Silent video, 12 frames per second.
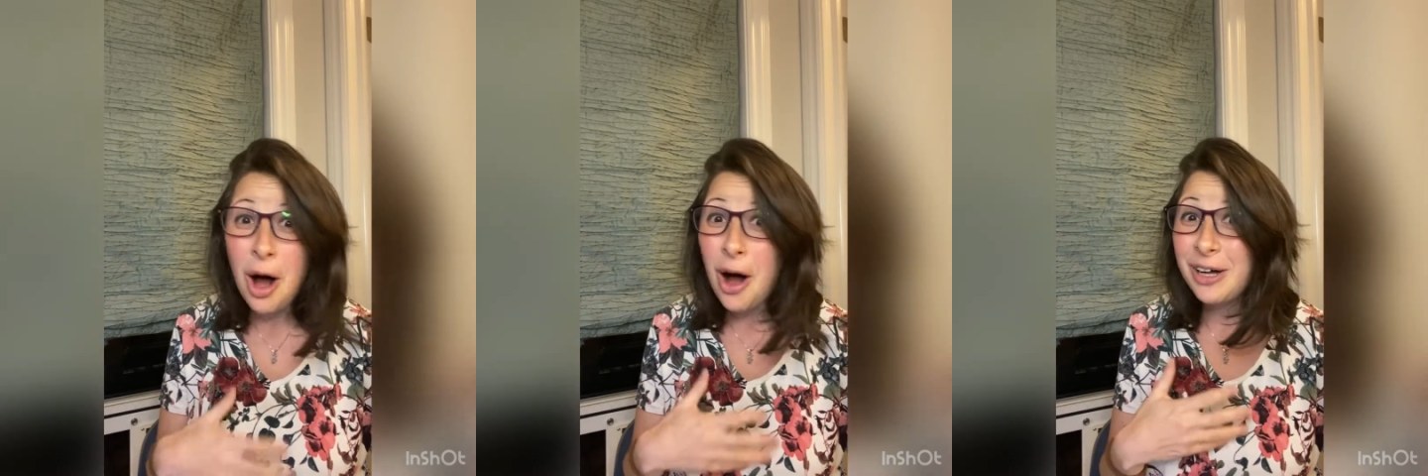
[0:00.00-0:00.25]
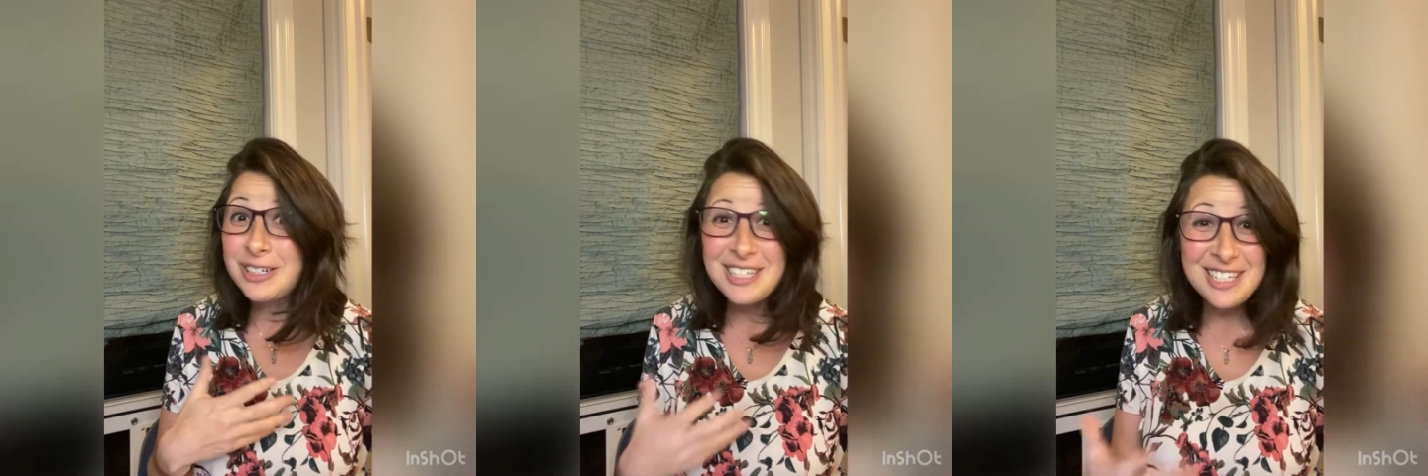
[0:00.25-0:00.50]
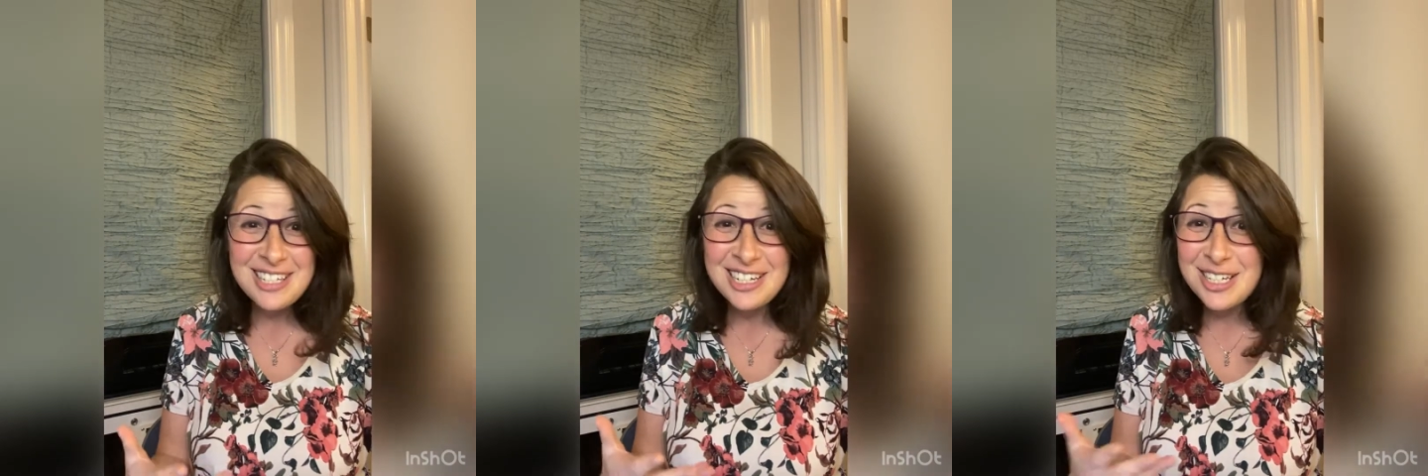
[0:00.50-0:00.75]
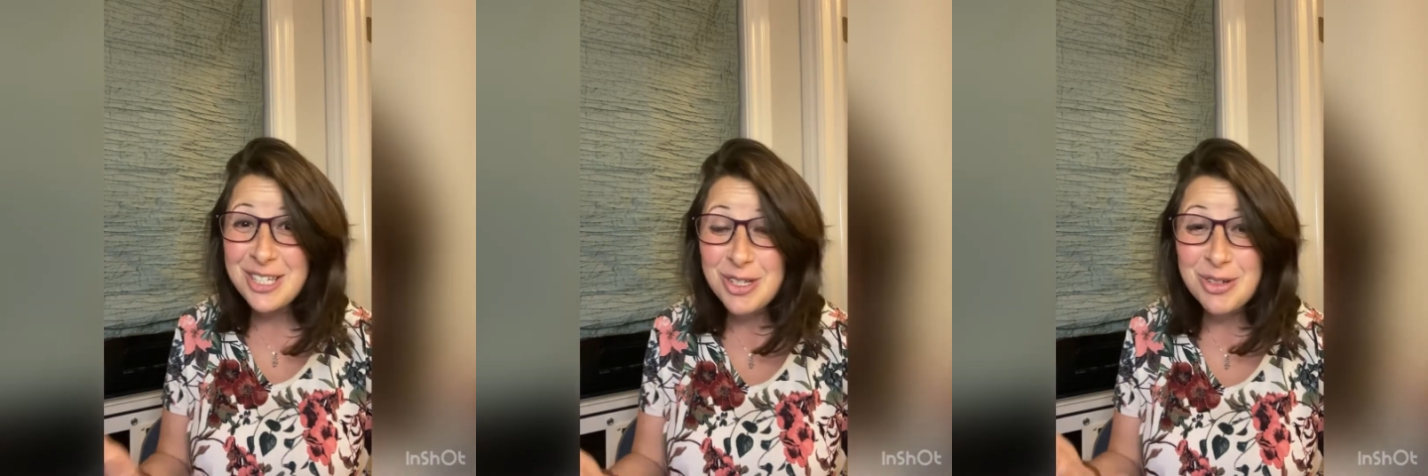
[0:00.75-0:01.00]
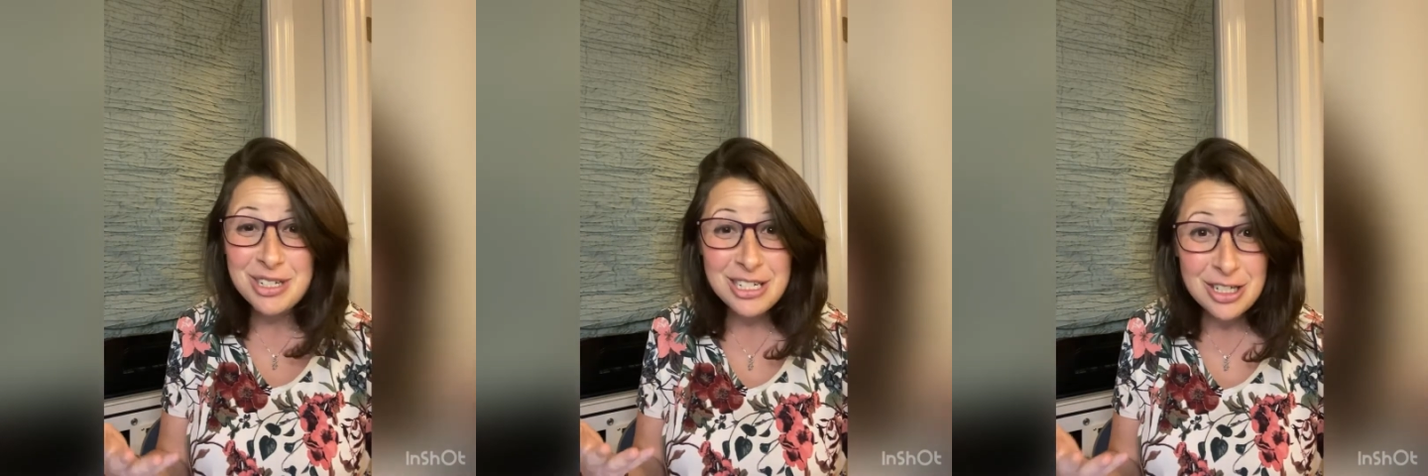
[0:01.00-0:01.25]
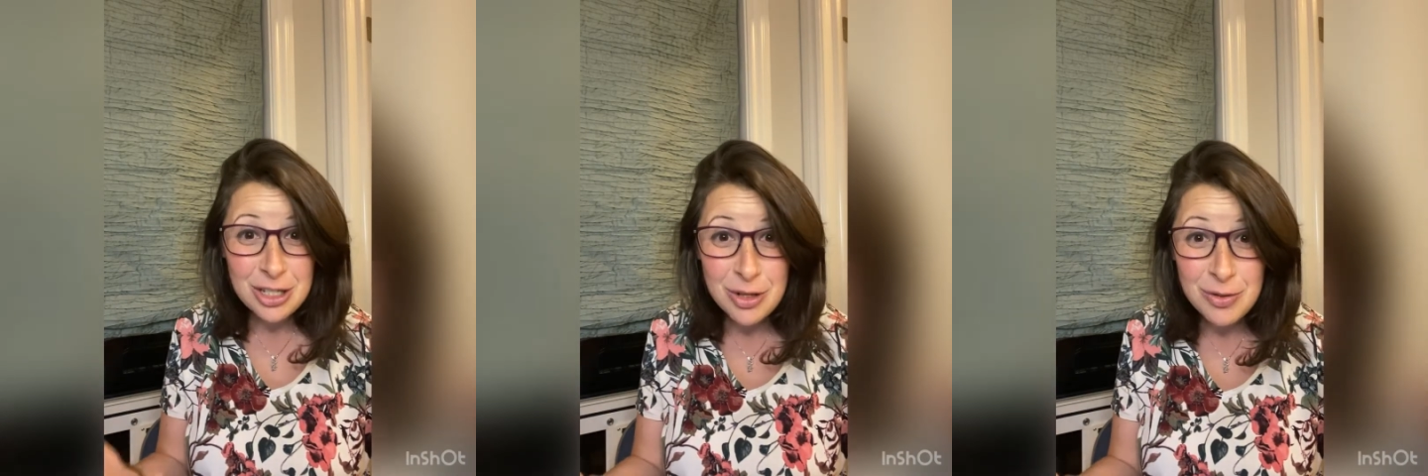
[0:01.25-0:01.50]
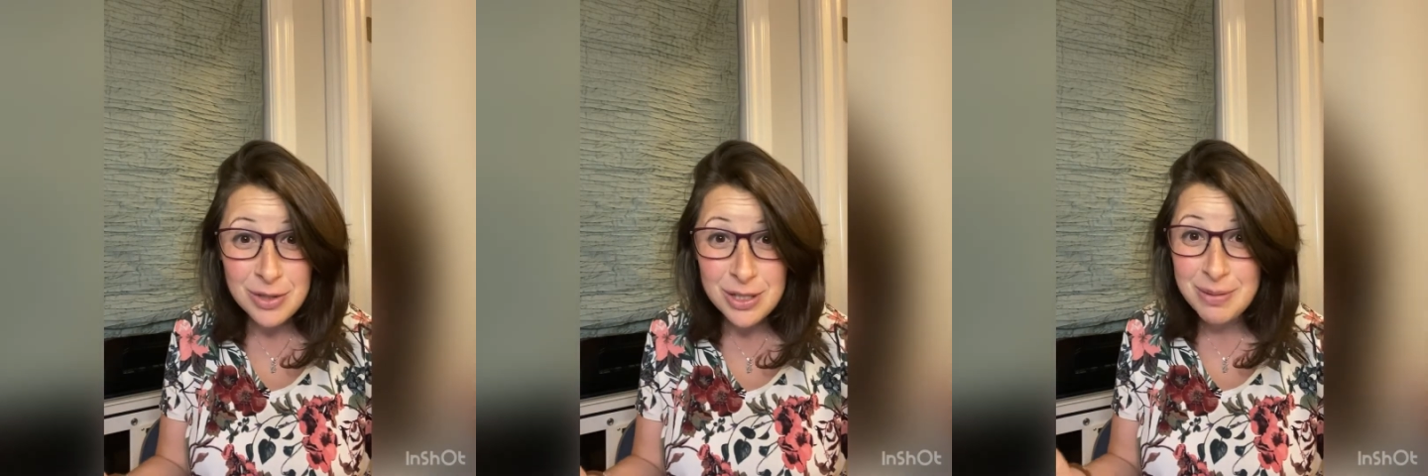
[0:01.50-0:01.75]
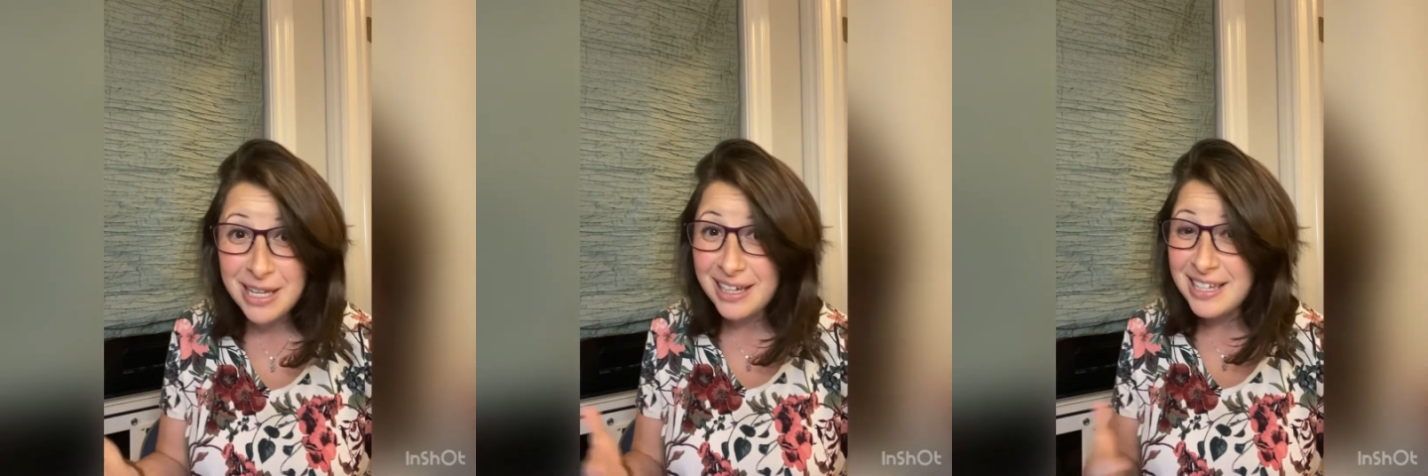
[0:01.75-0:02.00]
autistic student use,
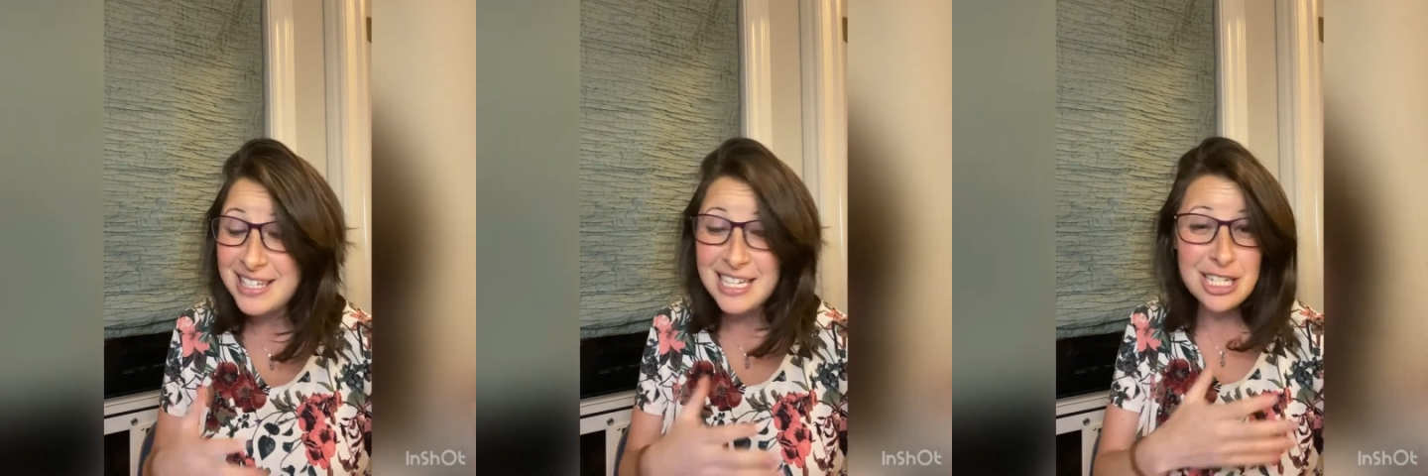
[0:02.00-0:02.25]
because it